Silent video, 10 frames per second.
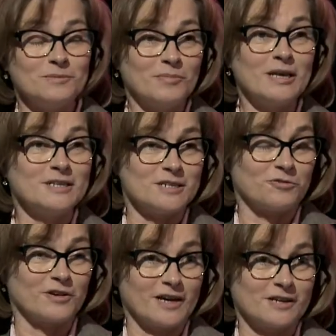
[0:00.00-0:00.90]
many
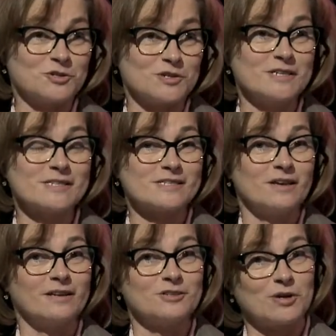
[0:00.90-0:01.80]
different countries,
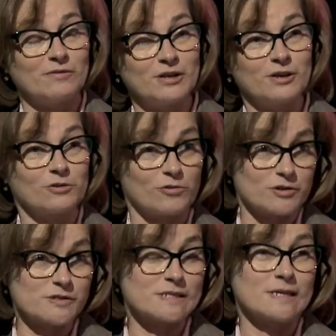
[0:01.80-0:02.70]
and traveling
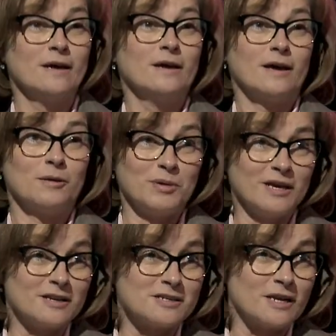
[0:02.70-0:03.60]
across and
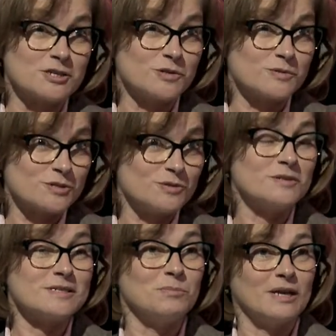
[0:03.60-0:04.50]
being international
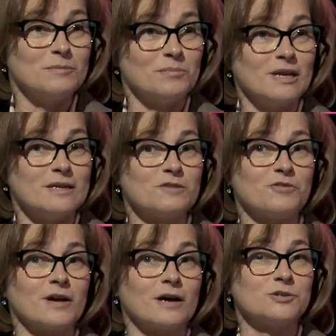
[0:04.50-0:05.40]
students in many
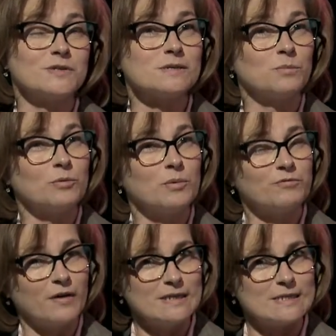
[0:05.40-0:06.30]
different countries. And what we're
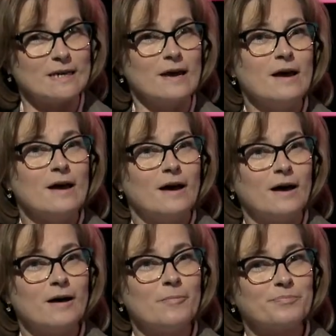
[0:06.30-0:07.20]
finding
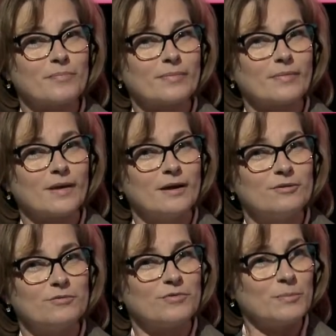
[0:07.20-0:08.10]

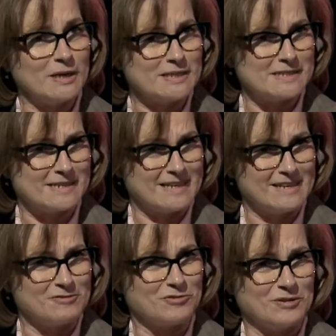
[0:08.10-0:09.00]

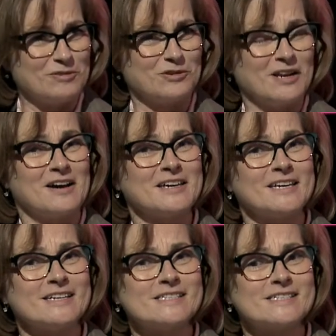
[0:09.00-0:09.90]
repeatedly, if you
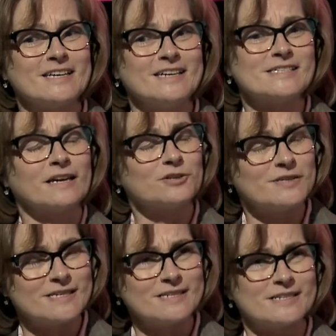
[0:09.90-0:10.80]
like, is and
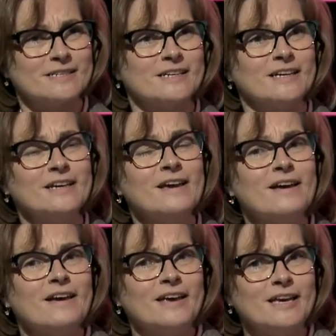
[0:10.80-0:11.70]
consistently,
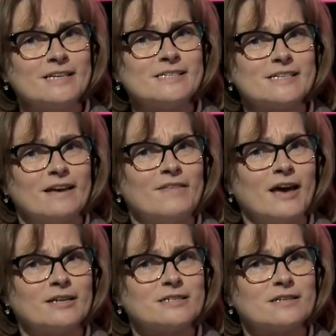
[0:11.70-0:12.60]
is
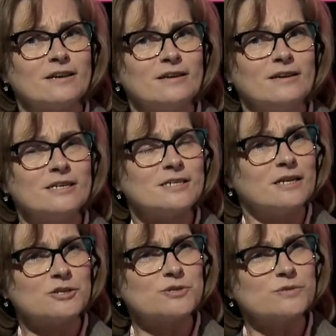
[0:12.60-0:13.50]
that
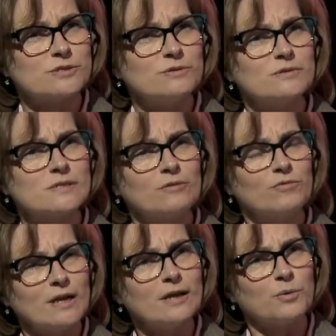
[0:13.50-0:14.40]
international students are
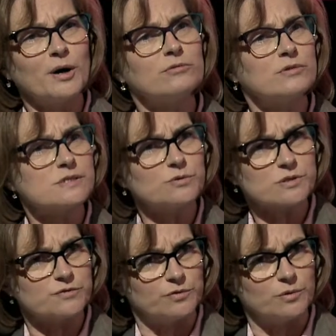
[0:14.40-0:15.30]
really quite
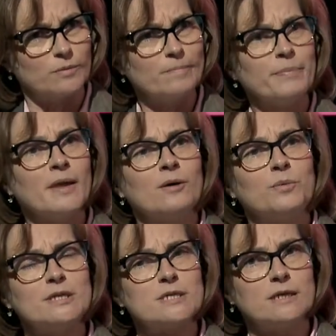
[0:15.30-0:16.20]
resourceful.
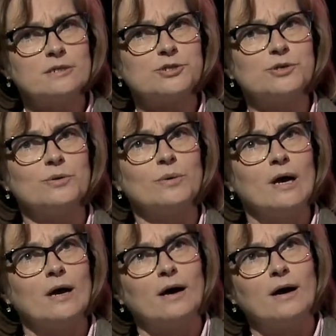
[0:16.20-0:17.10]
We tend to
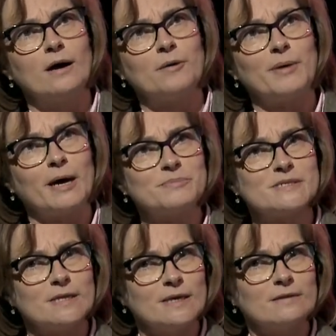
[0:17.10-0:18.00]

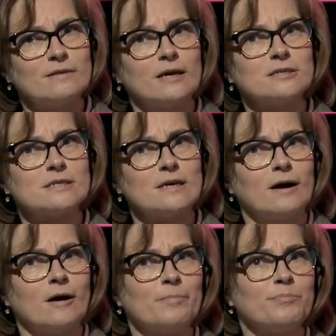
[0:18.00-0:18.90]
perhaps think that
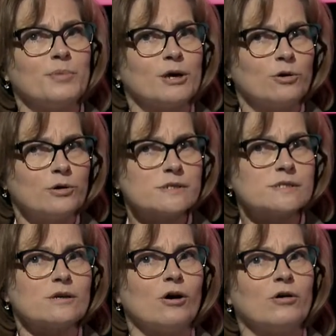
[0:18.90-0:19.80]

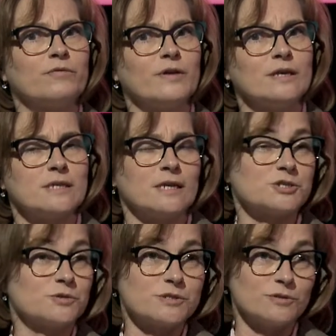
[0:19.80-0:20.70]
because of
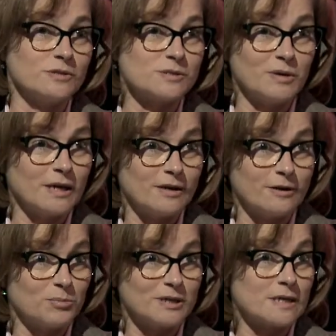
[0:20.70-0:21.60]
international students being a
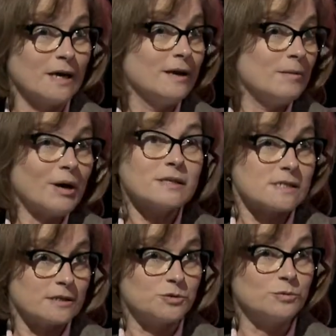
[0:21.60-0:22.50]
little bit
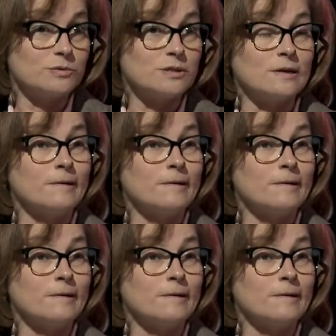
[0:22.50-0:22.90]
unsettled